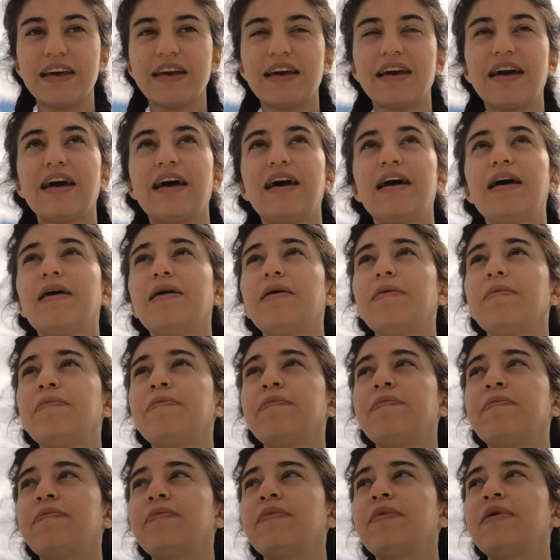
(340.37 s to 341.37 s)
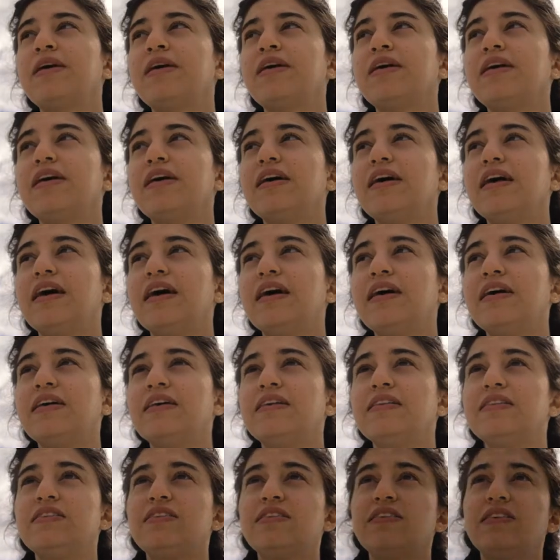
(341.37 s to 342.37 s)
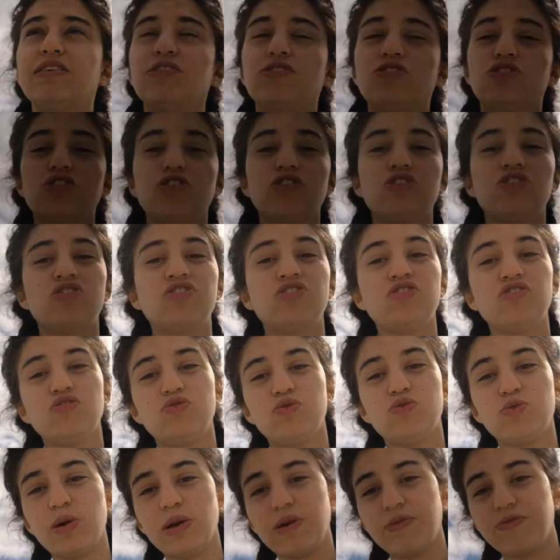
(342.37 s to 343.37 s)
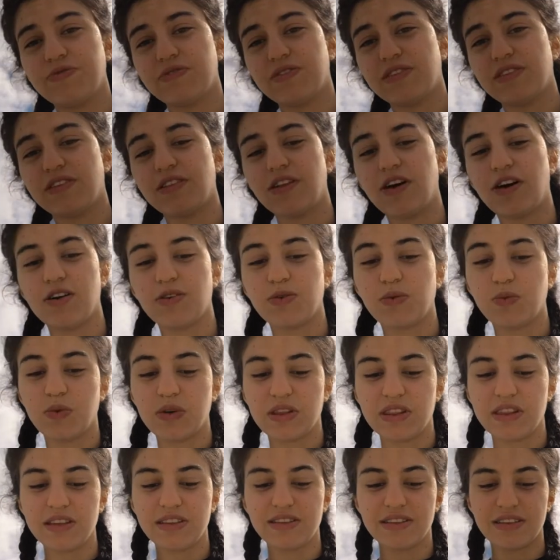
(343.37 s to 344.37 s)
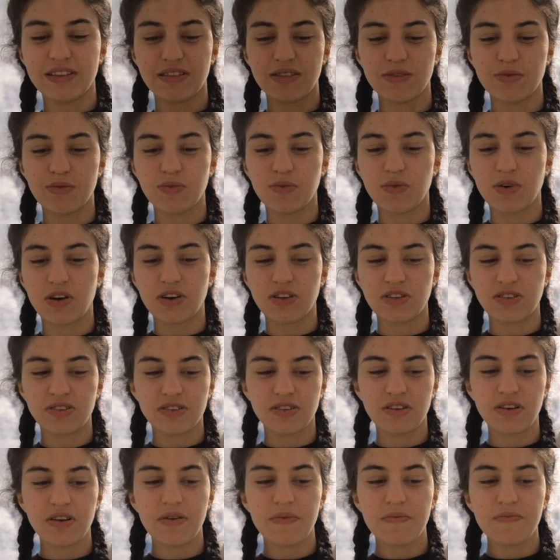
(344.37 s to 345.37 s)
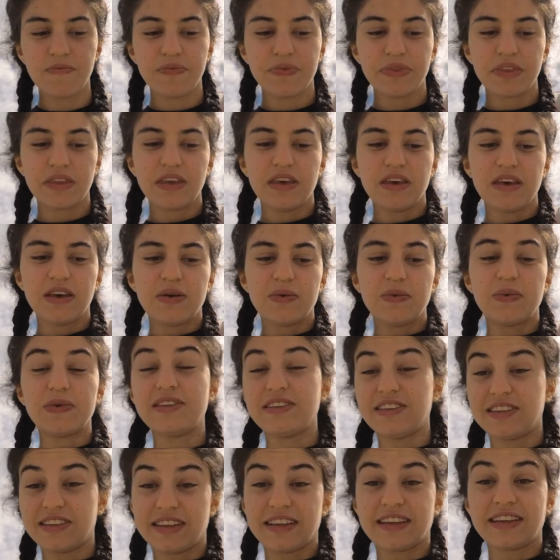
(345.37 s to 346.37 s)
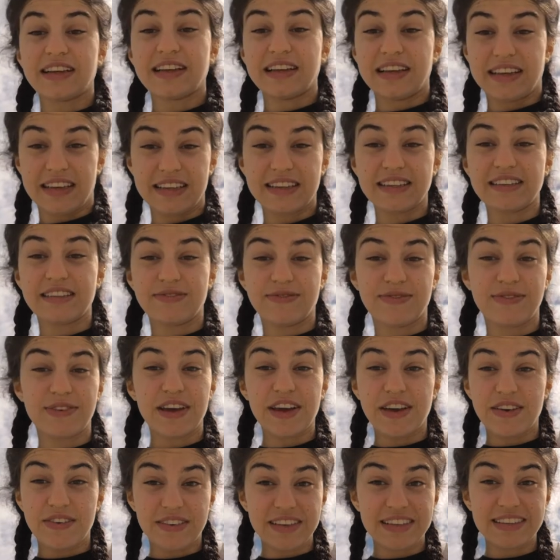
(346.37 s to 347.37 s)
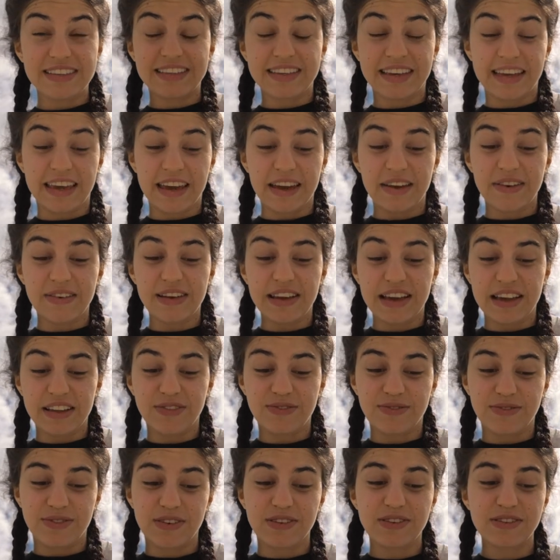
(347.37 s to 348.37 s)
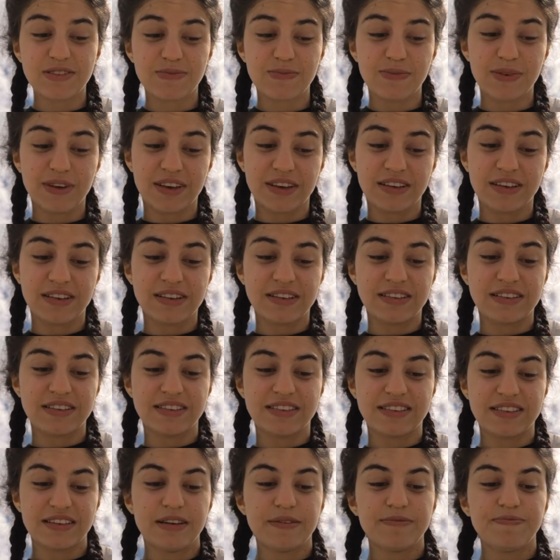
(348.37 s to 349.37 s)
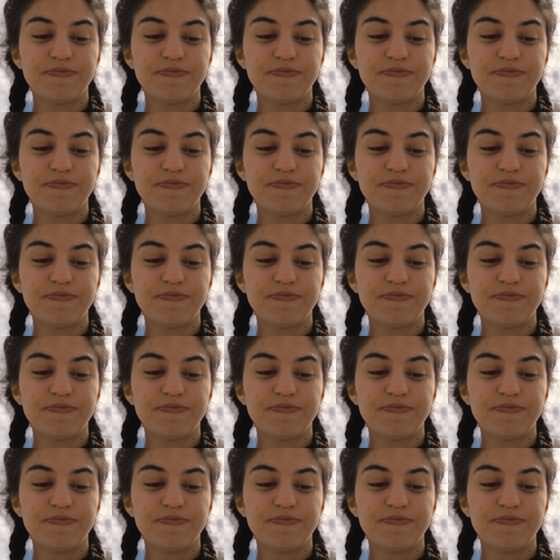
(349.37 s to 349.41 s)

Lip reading: and just drift along with it in the water, which is very scary at first because